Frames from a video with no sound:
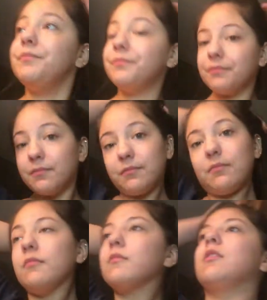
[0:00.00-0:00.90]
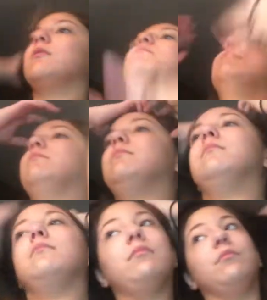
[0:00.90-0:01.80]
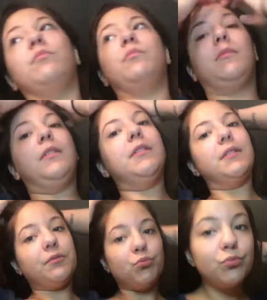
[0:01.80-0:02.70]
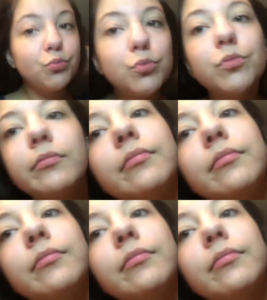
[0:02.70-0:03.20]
a doofus flaunting my new clear